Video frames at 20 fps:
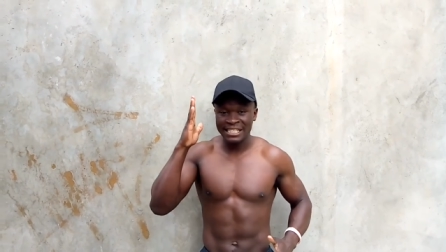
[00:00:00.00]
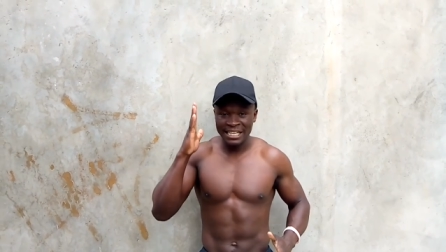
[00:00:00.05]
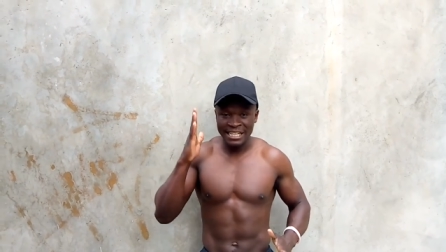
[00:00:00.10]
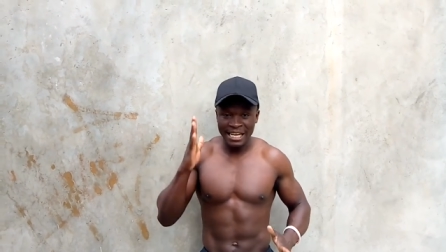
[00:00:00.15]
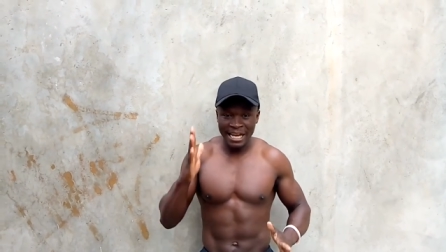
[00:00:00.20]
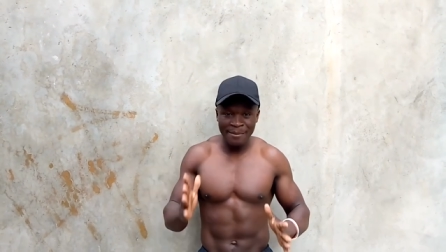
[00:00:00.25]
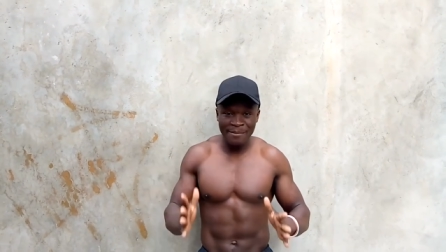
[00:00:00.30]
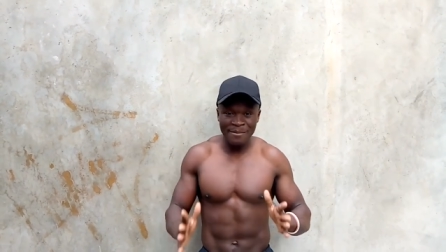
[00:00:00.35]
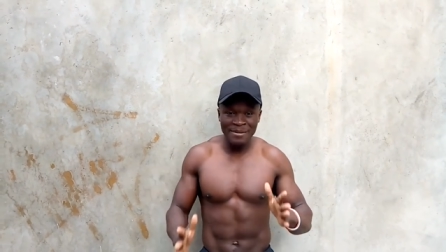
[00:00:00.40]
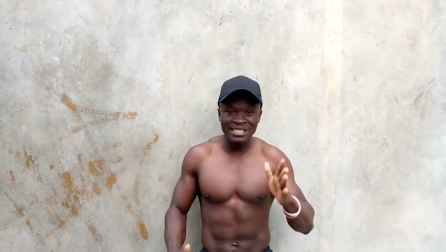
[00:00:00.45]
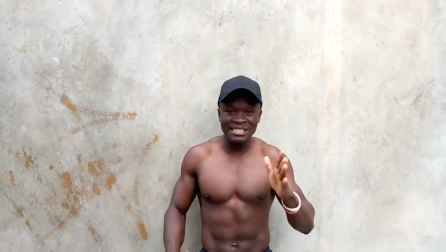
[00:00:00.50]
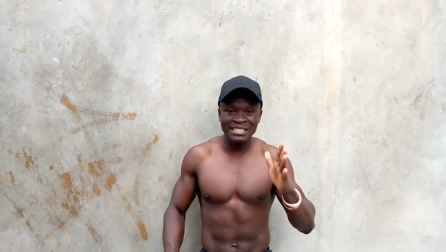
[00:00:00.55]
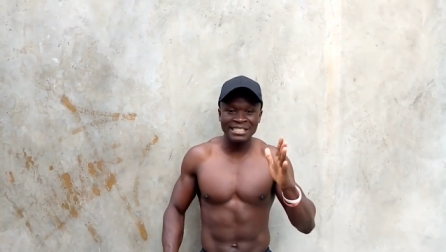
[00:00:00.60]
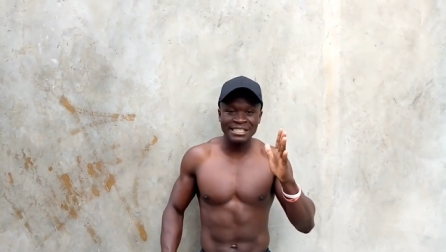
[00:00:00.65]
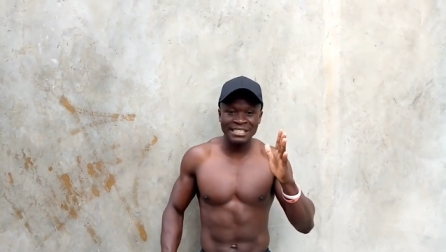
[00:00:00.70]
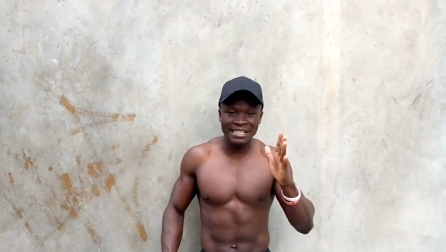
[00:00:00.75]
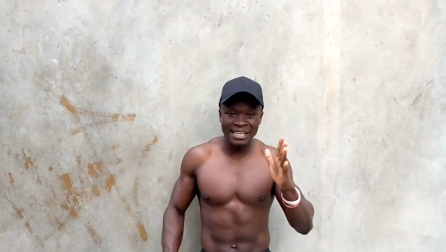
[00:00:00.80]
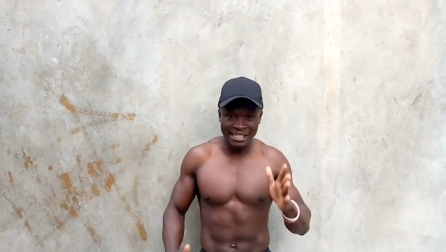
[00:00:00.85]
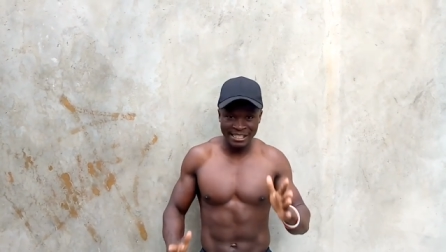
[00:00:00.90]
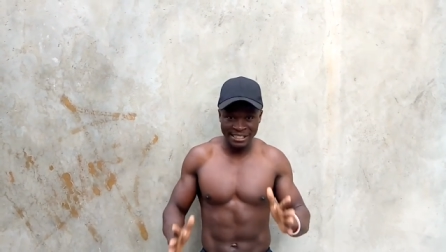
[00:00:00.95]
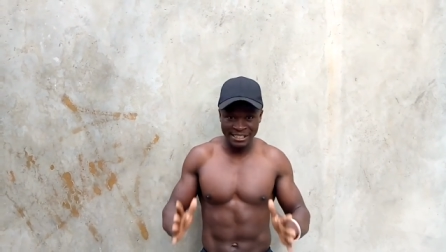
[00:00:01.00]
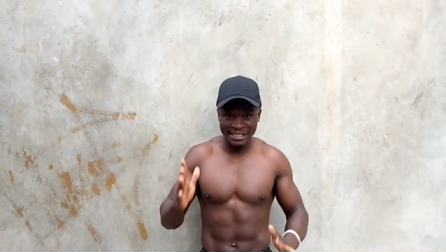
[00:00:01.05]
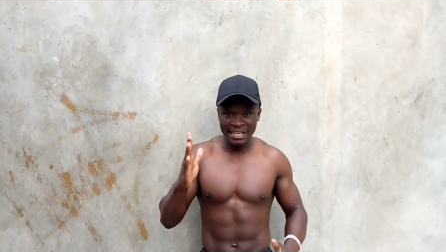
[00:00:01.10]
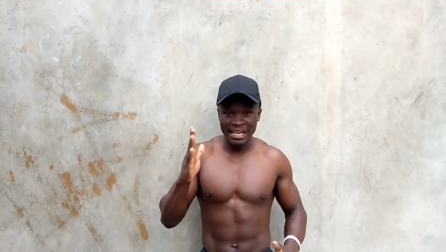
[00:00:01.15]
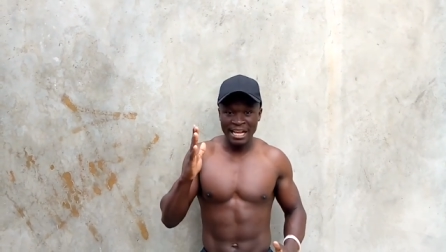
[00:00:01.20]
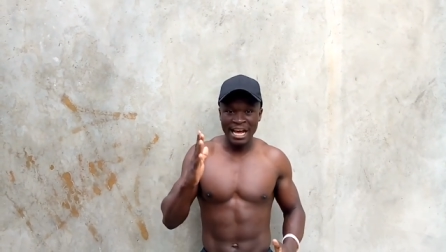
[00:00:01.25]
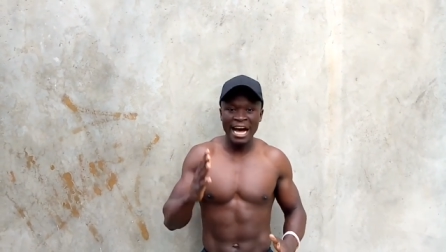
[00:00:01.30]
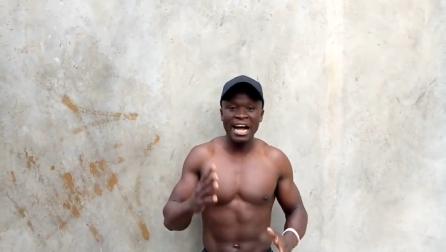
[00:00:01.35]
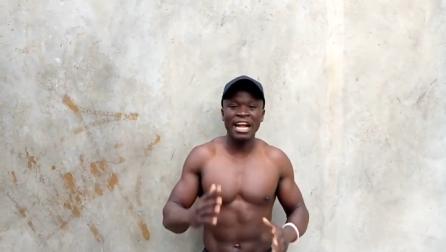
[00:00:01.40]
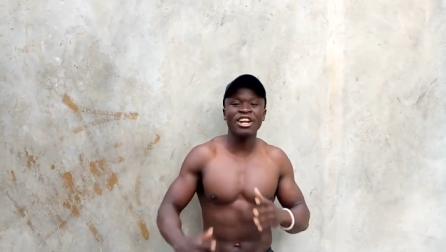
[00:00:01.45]
I mean straight,
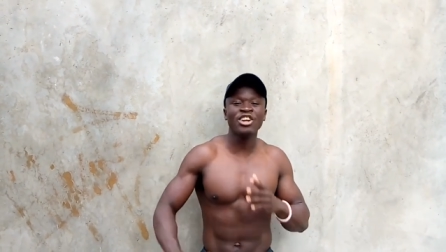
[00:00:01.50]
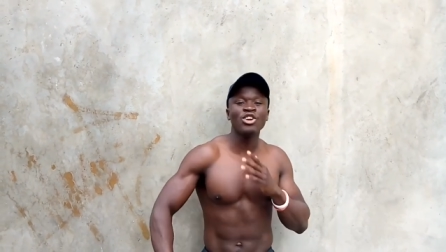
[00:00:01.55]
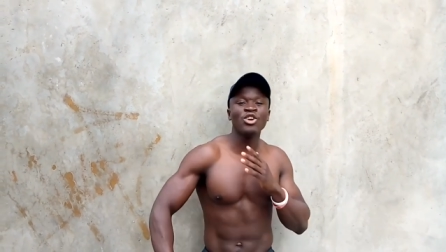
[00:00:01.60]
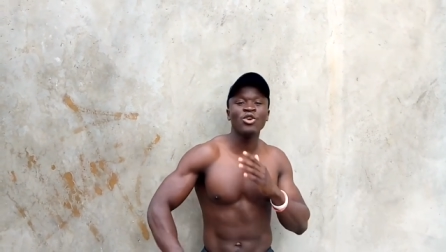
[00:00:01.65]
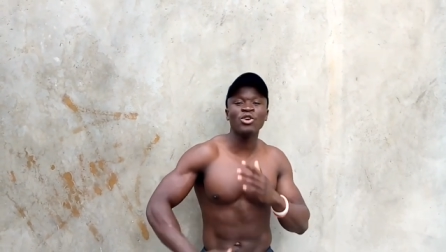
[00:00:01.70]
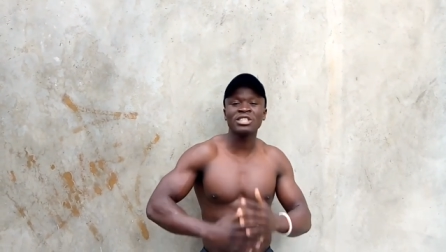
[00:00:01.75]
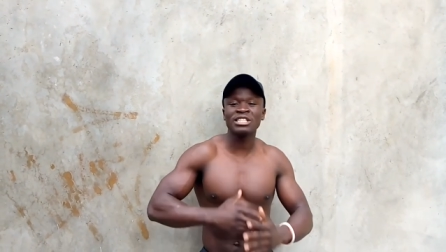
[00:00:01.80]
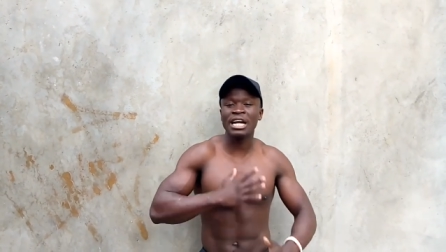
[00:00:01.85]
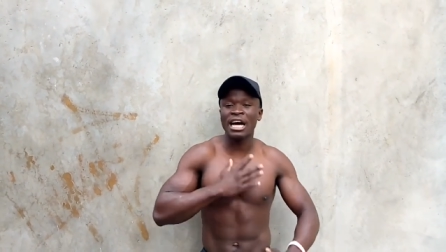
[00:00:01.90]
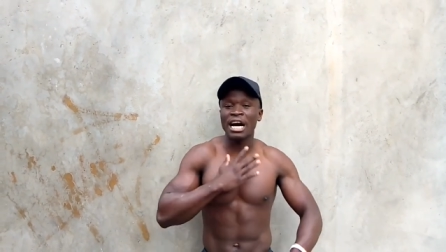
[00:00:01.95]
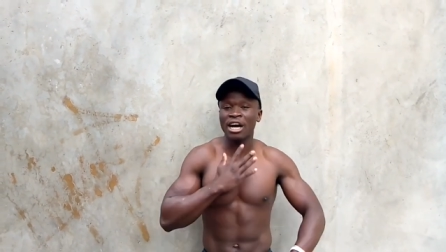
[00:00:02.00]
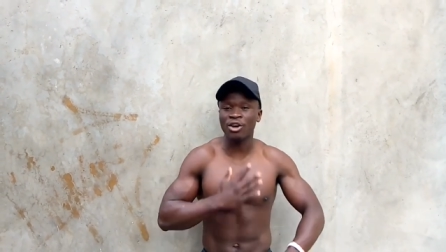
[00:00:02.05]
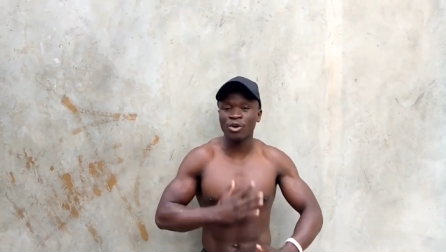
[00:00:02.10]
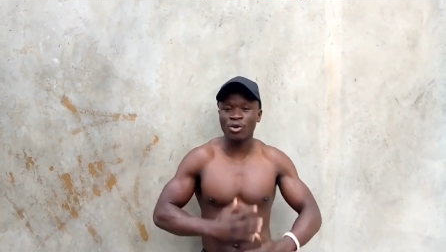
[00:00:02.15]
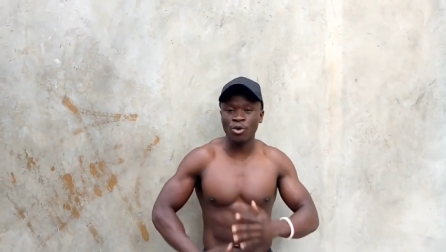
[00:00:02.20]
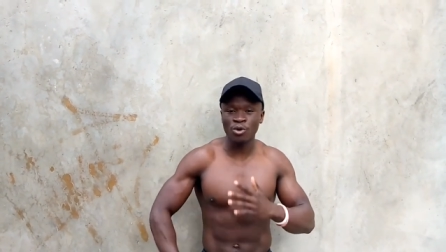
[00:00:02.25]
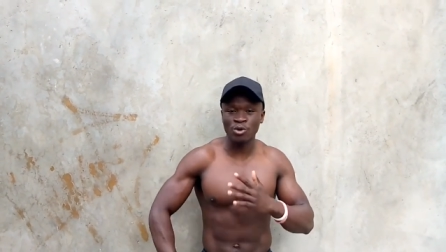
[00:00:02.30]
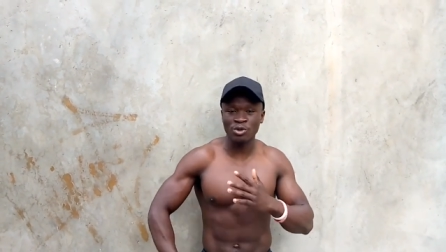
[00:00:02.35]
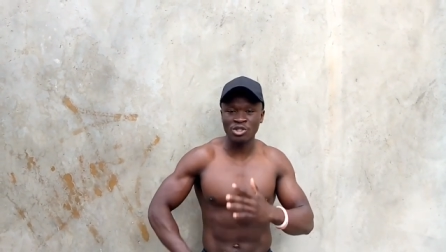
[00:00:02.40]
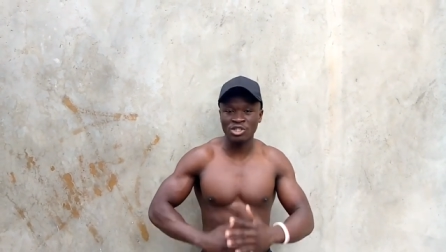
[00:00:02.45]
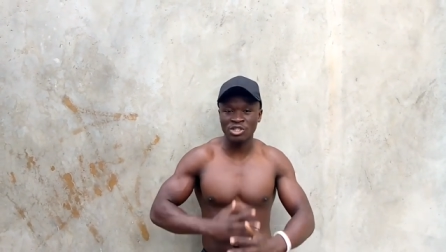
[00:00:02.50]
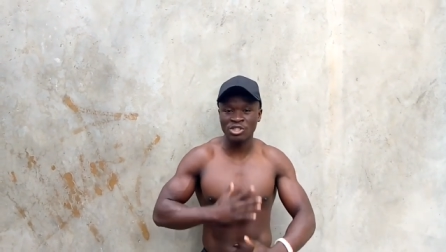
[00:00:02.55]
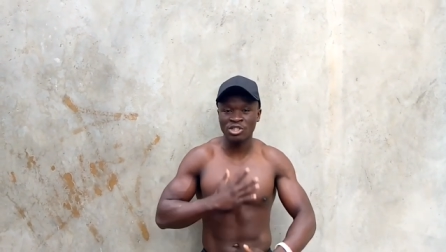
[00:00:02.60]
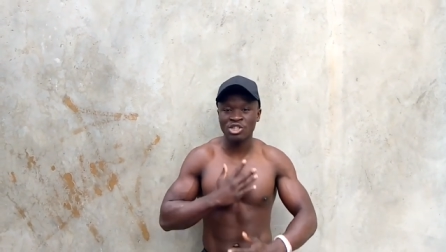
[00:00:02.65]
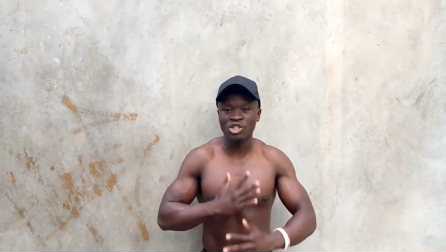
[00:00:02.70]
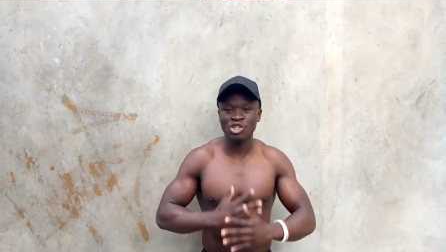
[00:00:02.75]
and not across